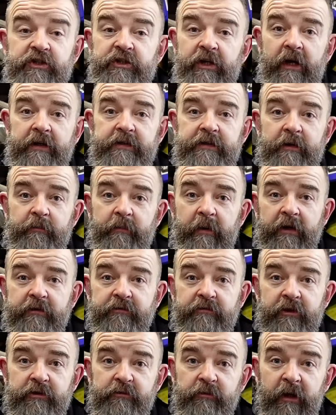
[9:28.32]
charged to the
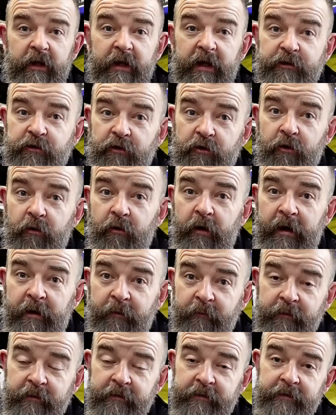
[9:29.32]
battery as well. I don't know
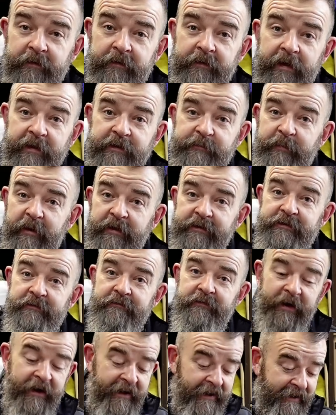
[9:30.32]
how expensive
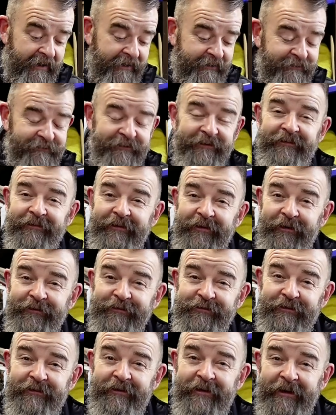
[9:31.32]
that is,
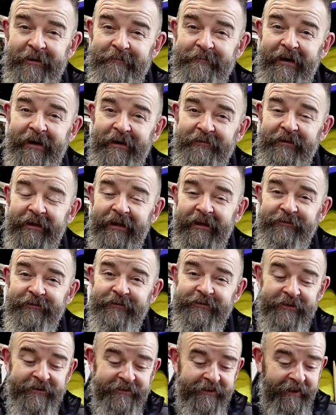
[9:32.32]
considering the amount of
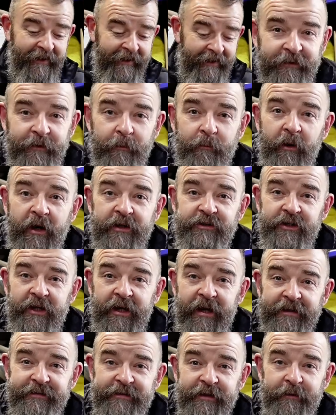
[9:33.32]
electricity. The price of
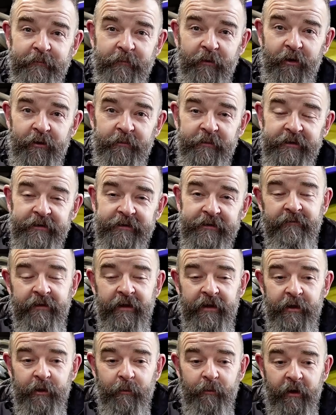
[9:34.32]
gas at the moment,
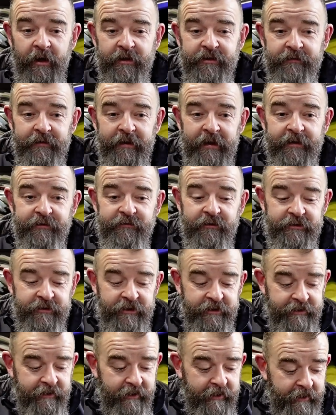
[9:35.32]
really the price of
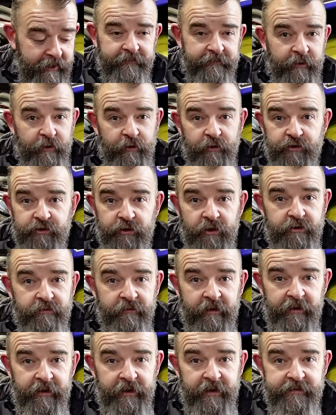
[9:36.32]
electricity. You go search
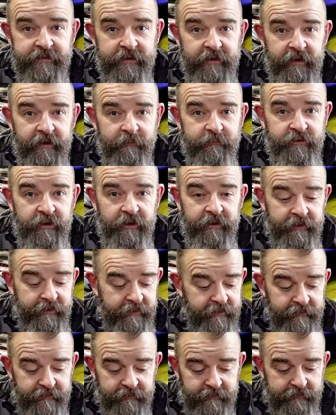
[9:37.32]
around the internet, I'm telling
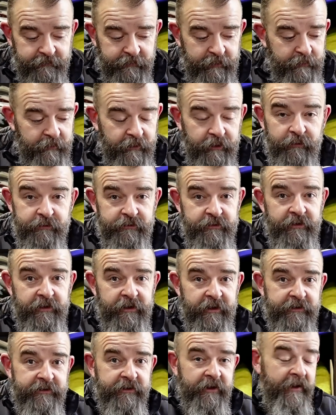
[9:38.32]
you, people are using
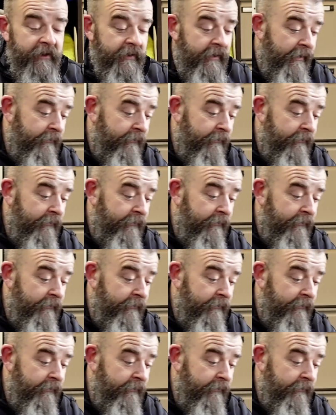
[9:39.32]
these to heat their